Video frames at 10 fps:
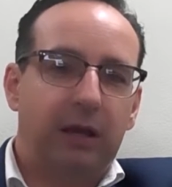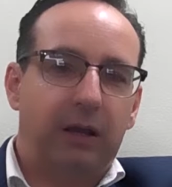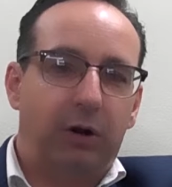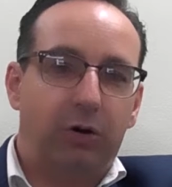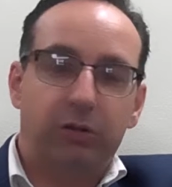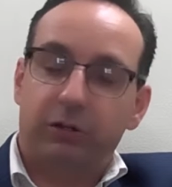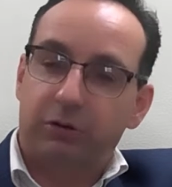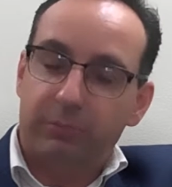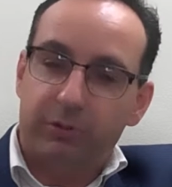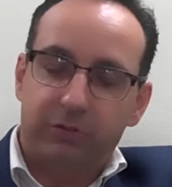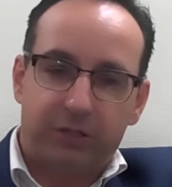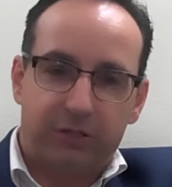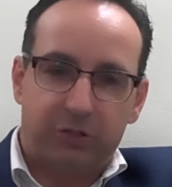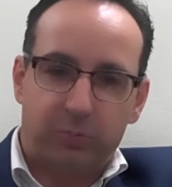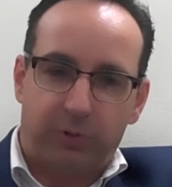or criminal
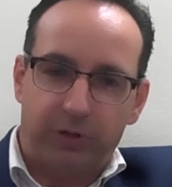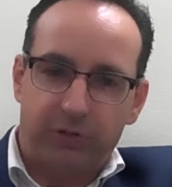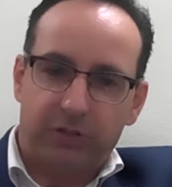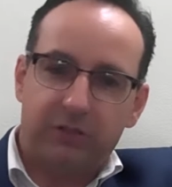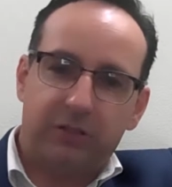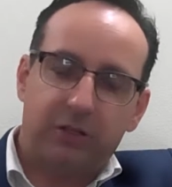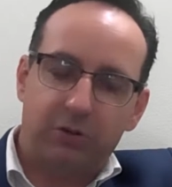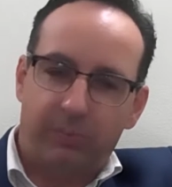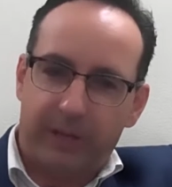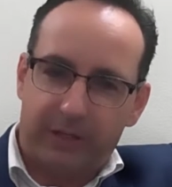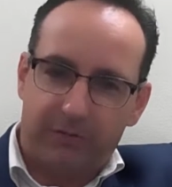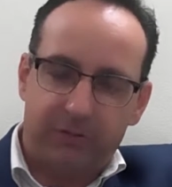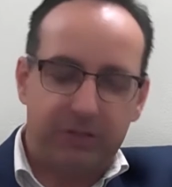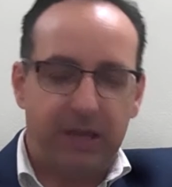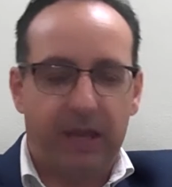justice process that your matter
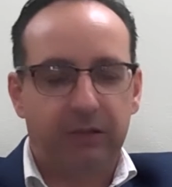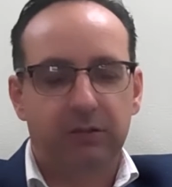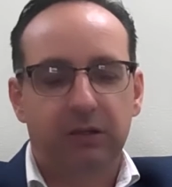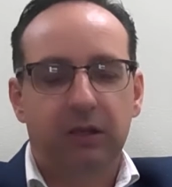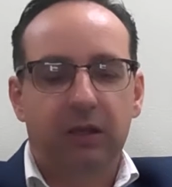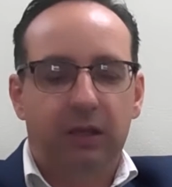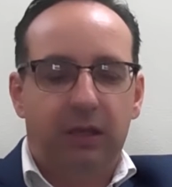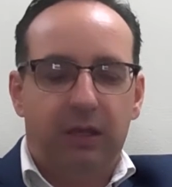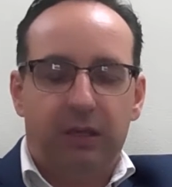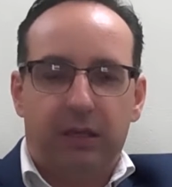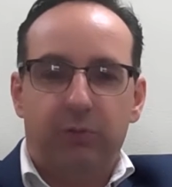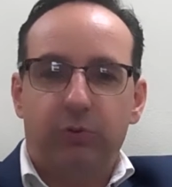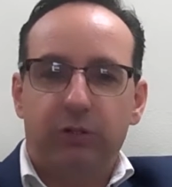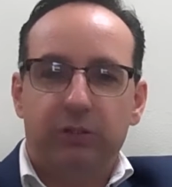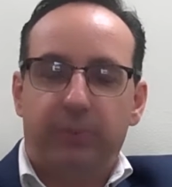is at. It
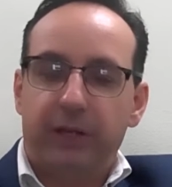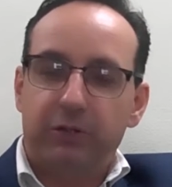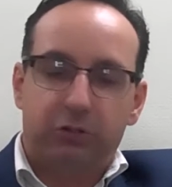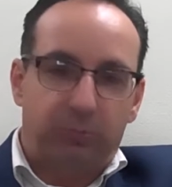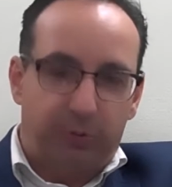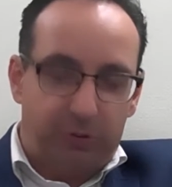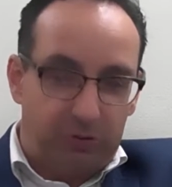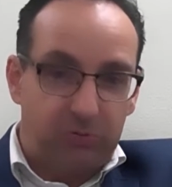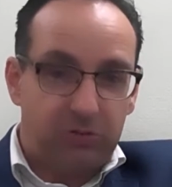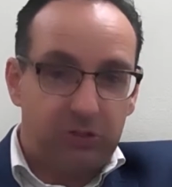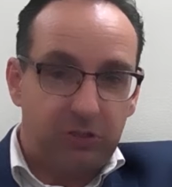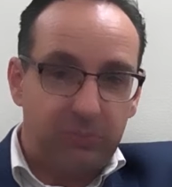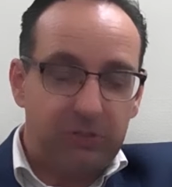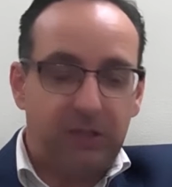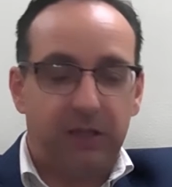will depend on your personal
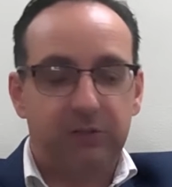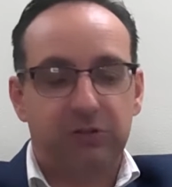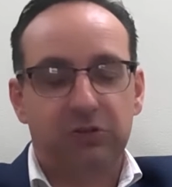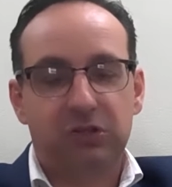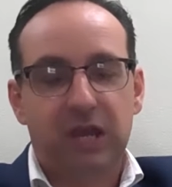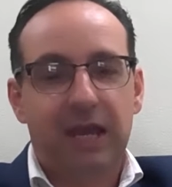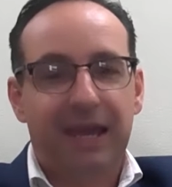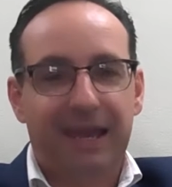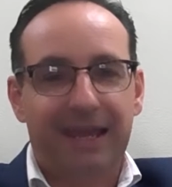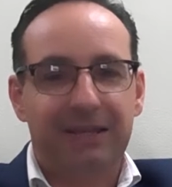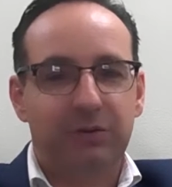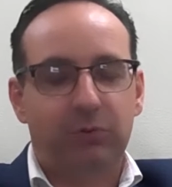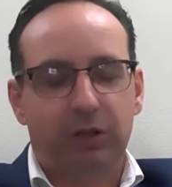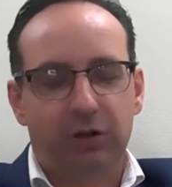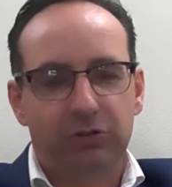circumstances, and it
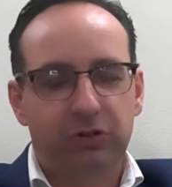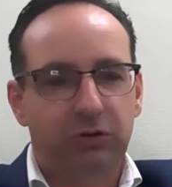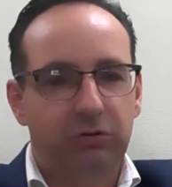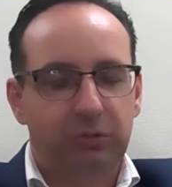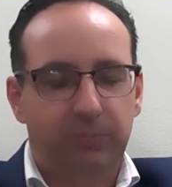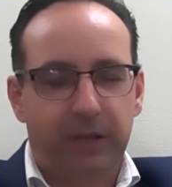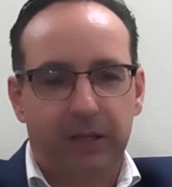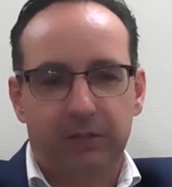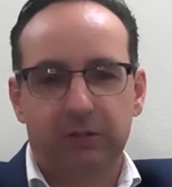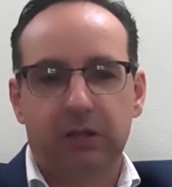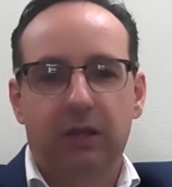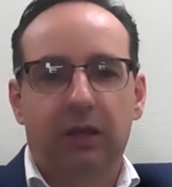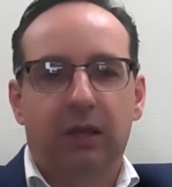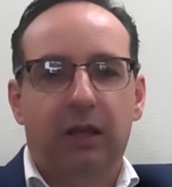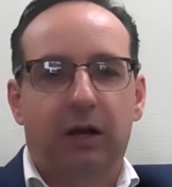will also depend
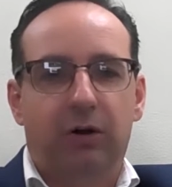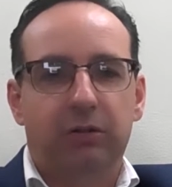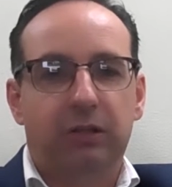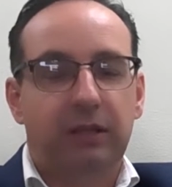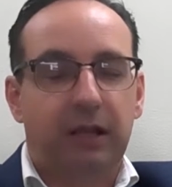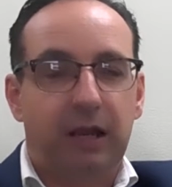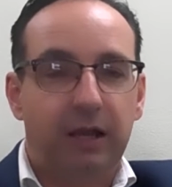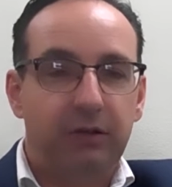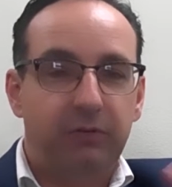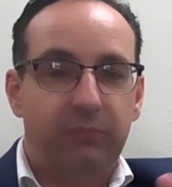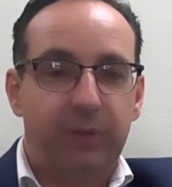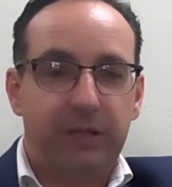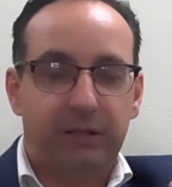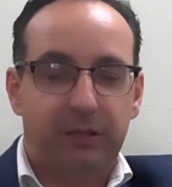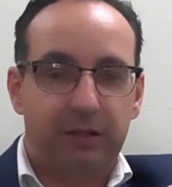on the kind of
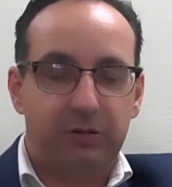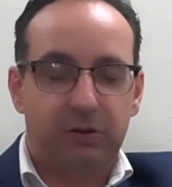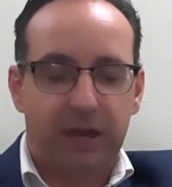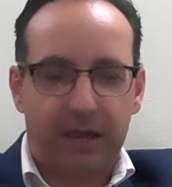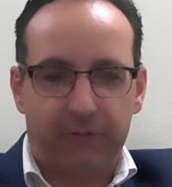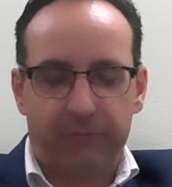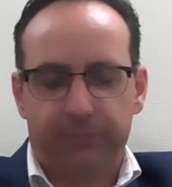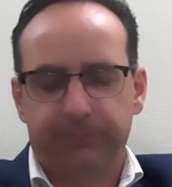matter that you have.